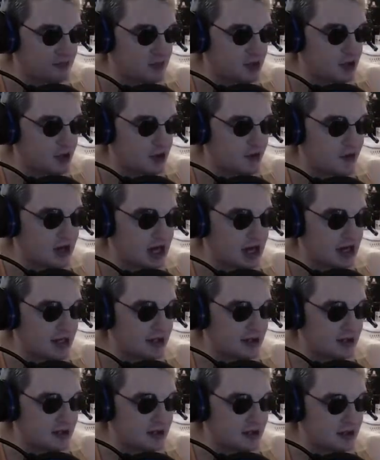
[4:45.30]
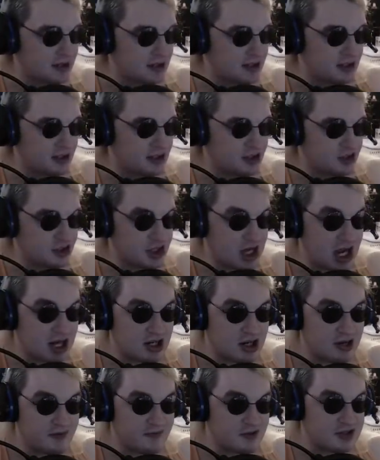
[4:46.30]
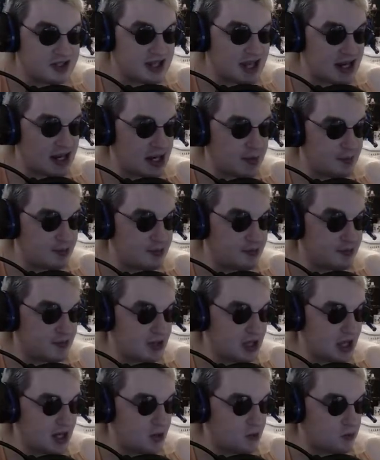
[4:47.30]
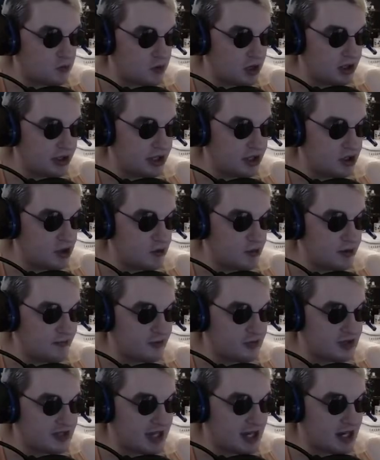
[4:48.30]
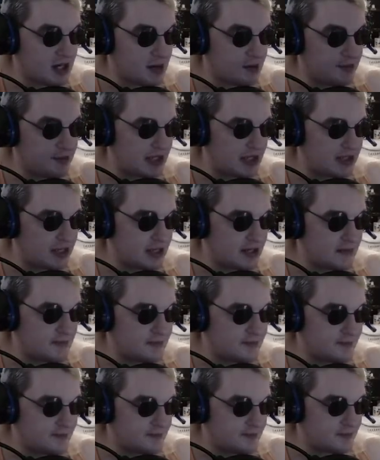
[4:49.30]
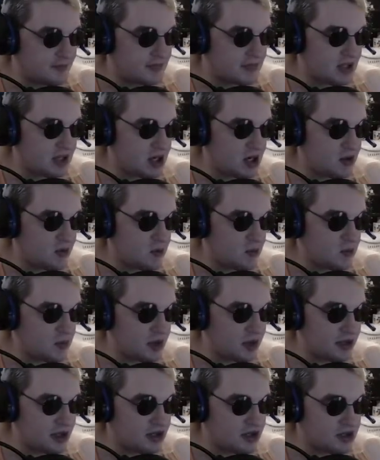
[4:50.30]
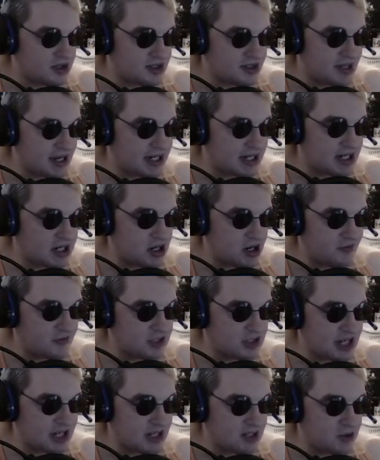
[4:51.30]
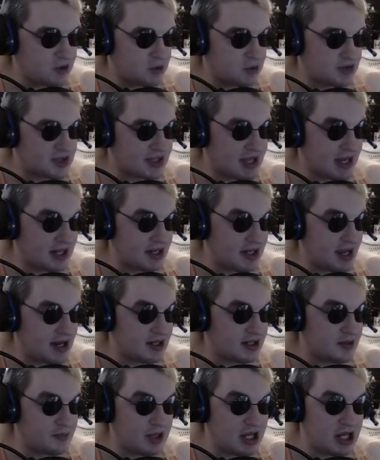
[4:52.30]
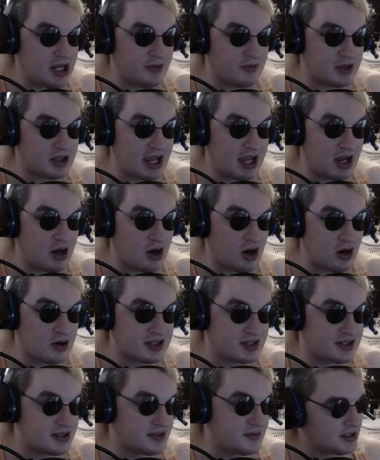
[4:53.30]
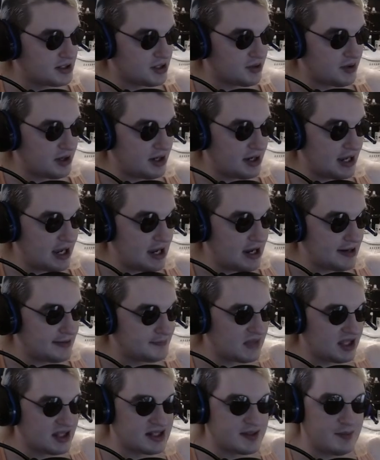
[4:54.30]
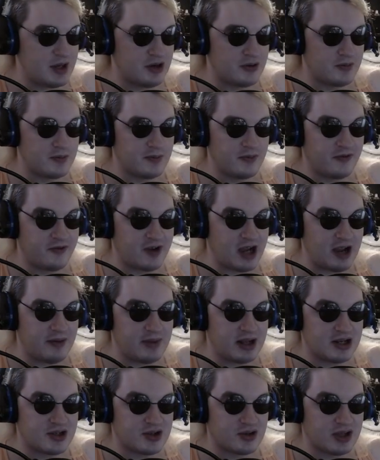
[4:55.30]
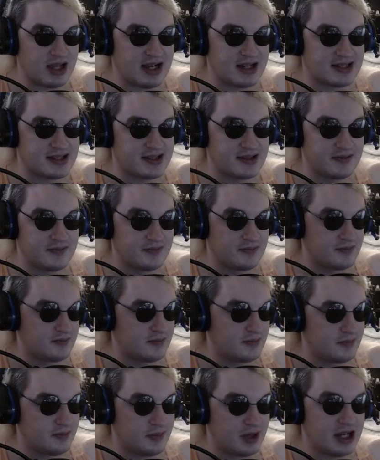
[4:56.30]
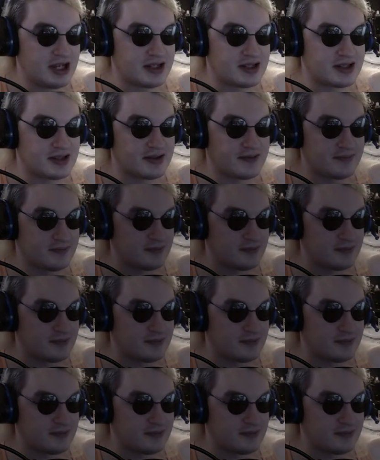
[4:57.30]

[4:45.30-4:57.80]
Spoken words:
You've got the shotgun for setup and a really good one for setup, then a really good secondary for taking duels that can compete with ARs. So, yeah, that's mute. 5 minutes or less. Peace.